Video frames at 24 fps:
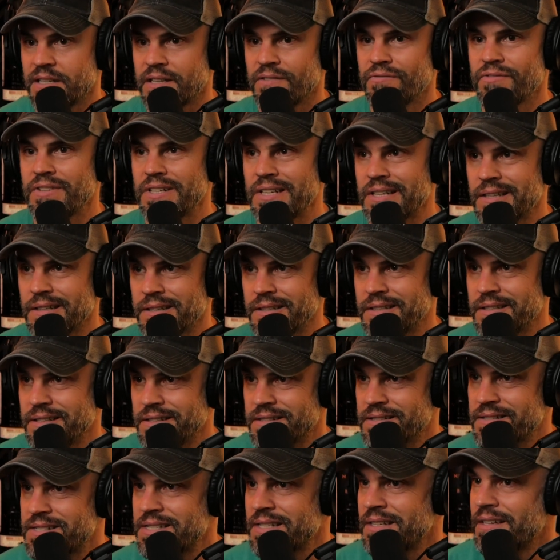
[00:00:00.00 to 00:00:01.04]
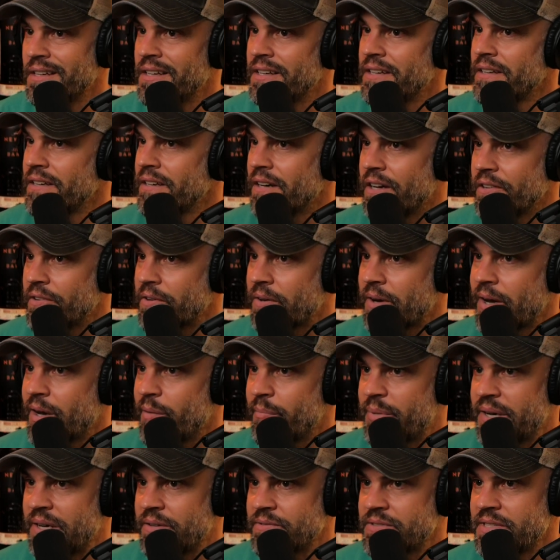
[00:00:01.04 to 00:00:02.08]
like vanillins, other
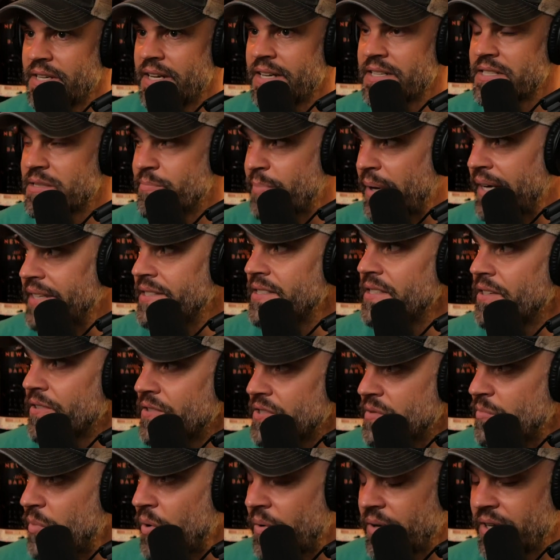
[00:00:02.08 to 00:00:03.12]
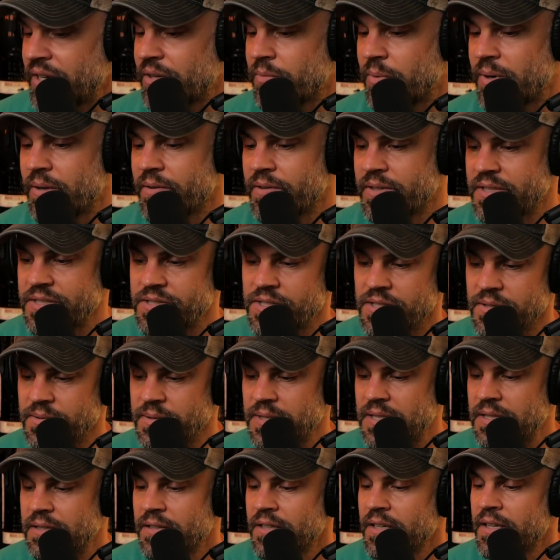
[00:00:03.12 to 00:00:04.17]
compounds that add spicy or smoky qualities to
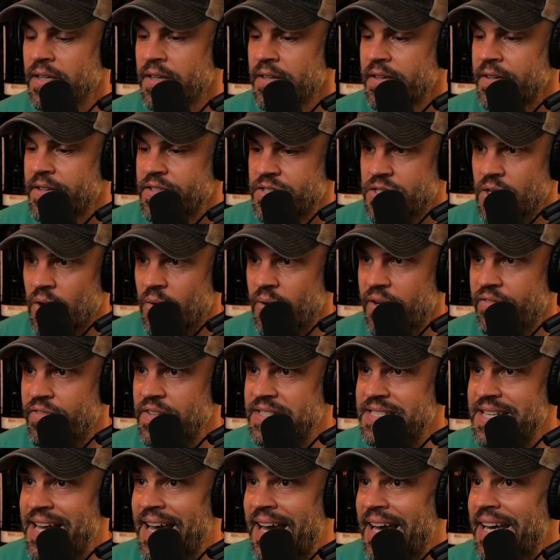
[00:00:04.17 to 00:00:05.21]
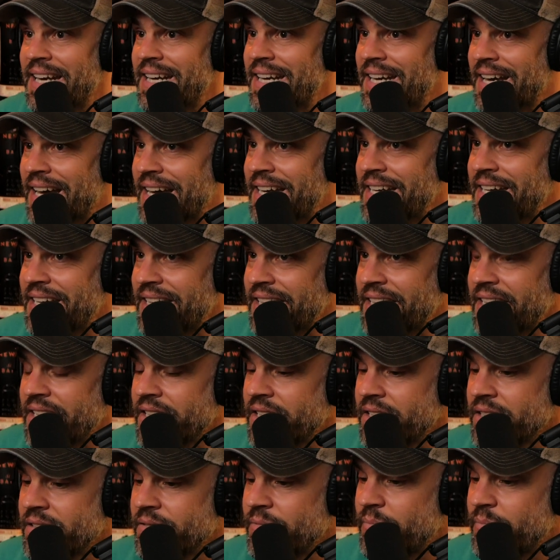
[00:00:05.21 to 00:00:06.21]
it. So if it's at 90